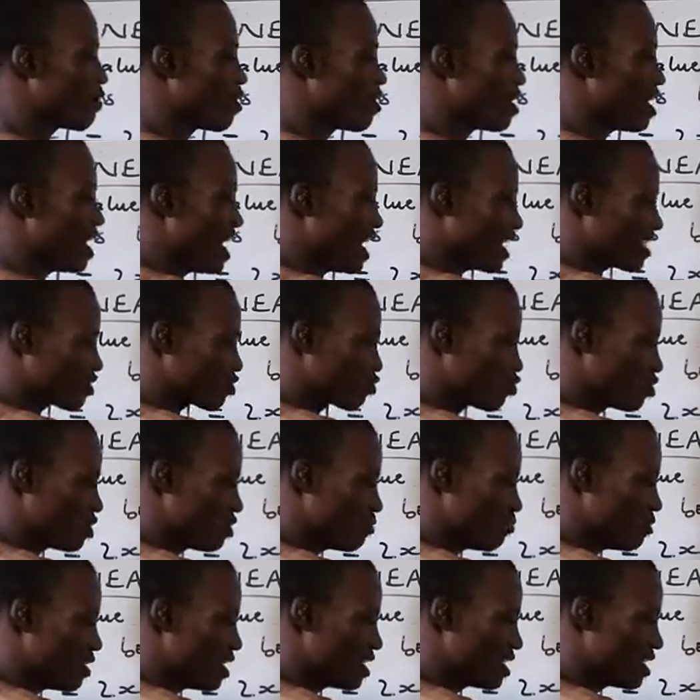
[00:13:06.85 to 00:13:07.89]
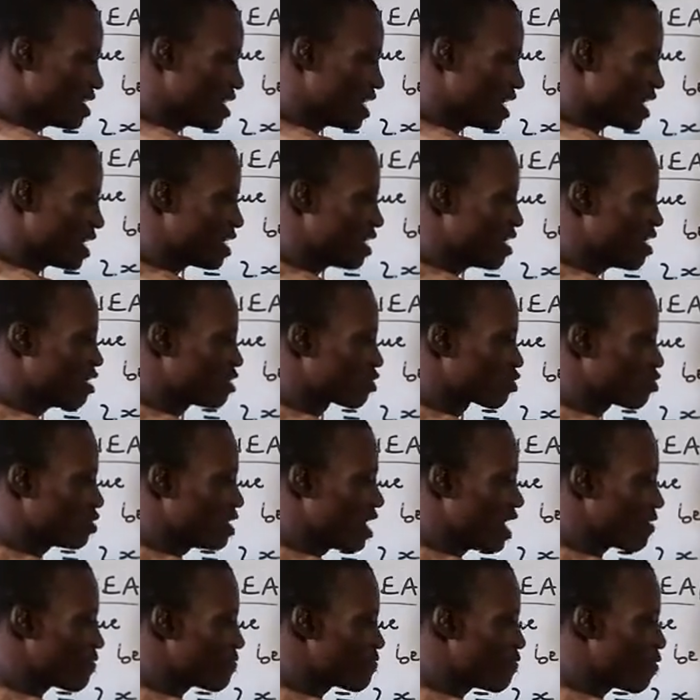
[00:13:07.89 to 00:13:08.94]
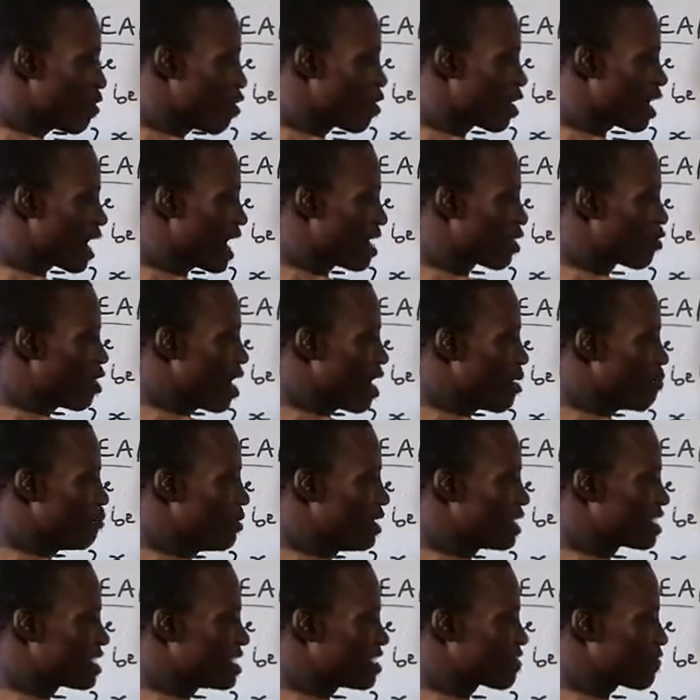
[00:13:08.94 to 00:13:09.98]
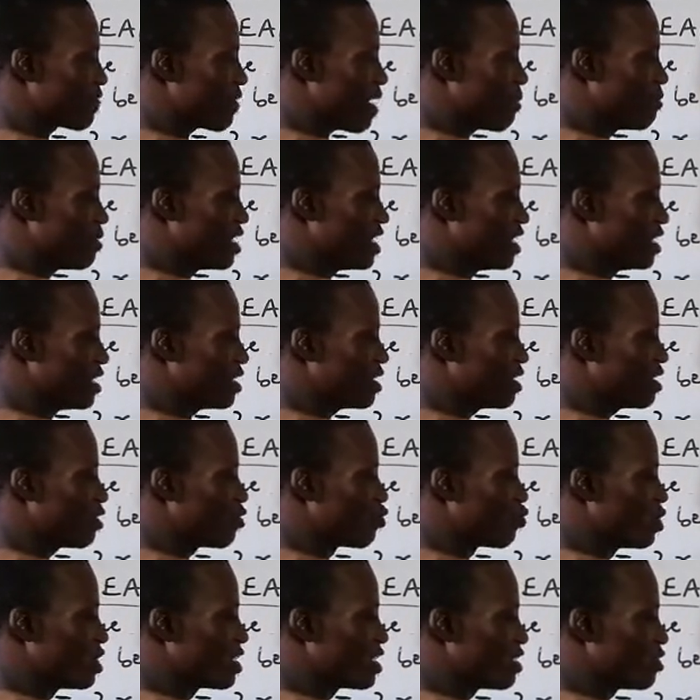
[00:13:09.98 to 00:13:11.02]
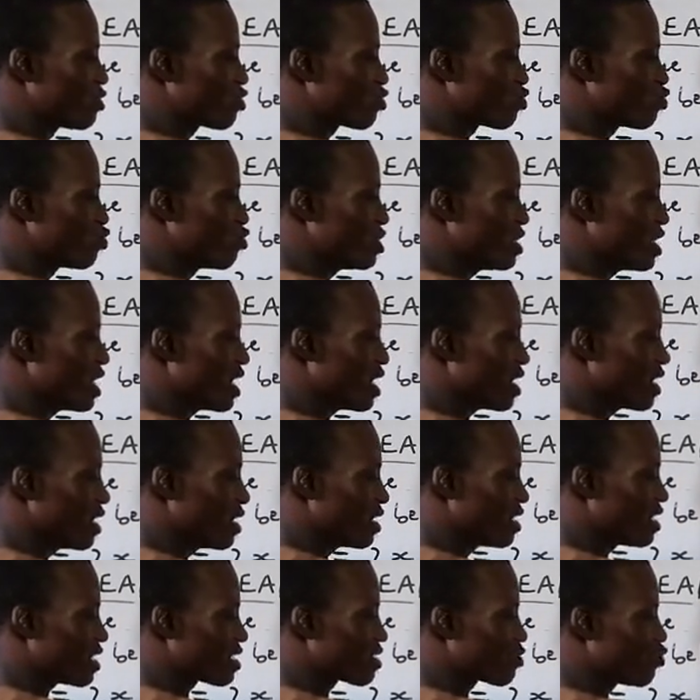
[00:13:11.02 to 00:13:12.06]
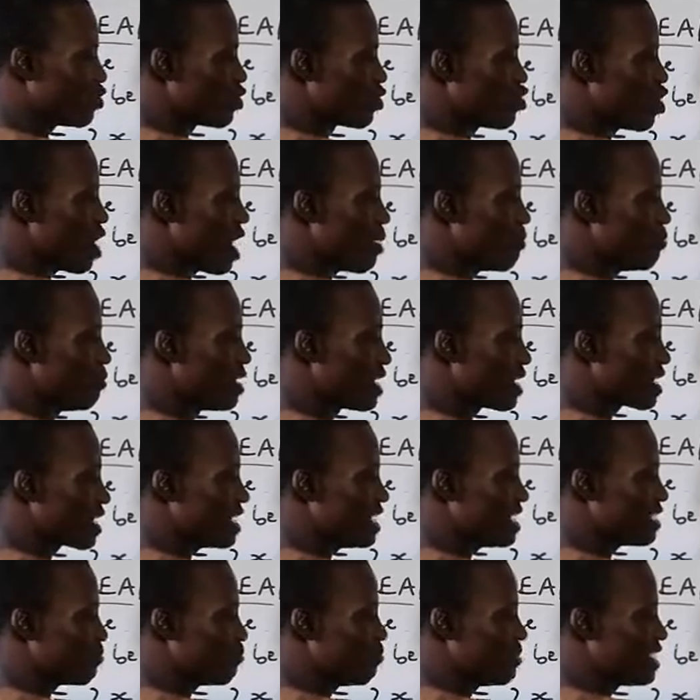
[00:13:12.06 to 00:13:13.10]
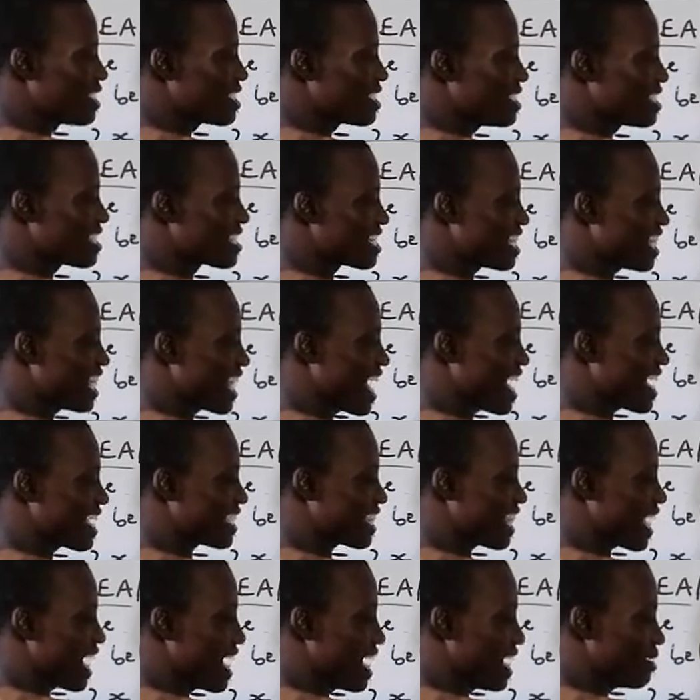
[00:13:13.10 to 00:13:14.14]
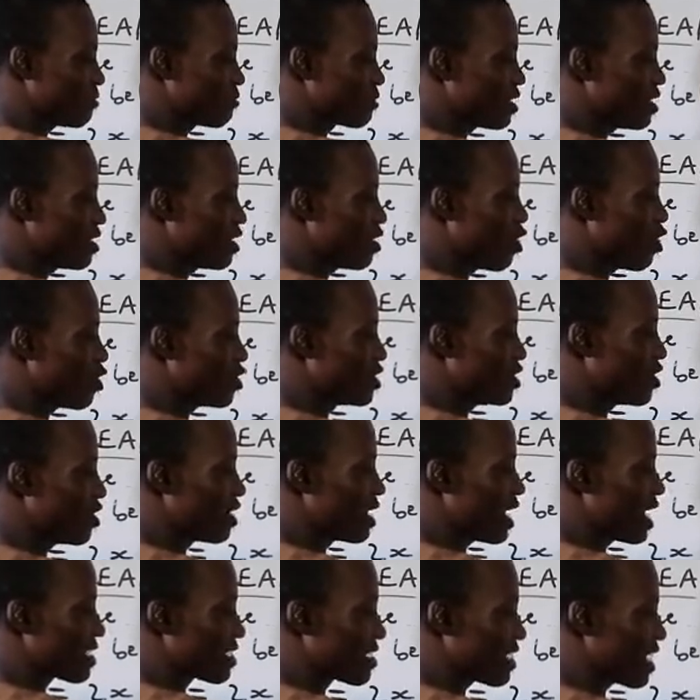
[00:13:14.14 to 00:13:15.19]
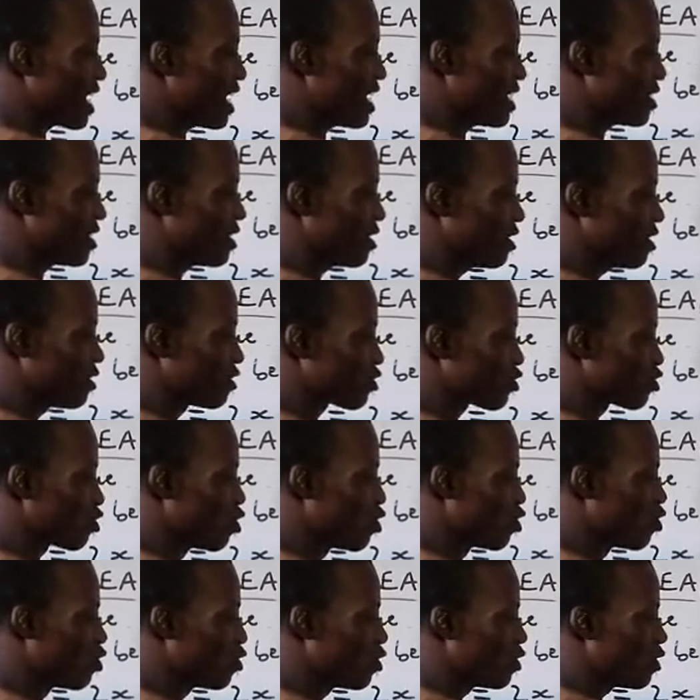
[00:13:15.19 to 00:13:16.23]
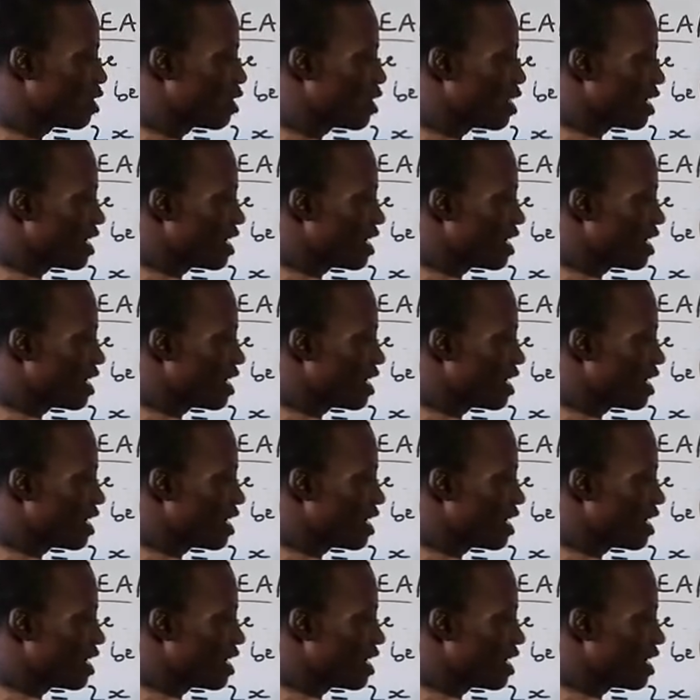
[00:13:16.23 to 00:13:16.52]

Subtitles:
4x to remain here so that 4 can go and meet its family, which is 2 here. It will go and make it meet its like time on the other side. So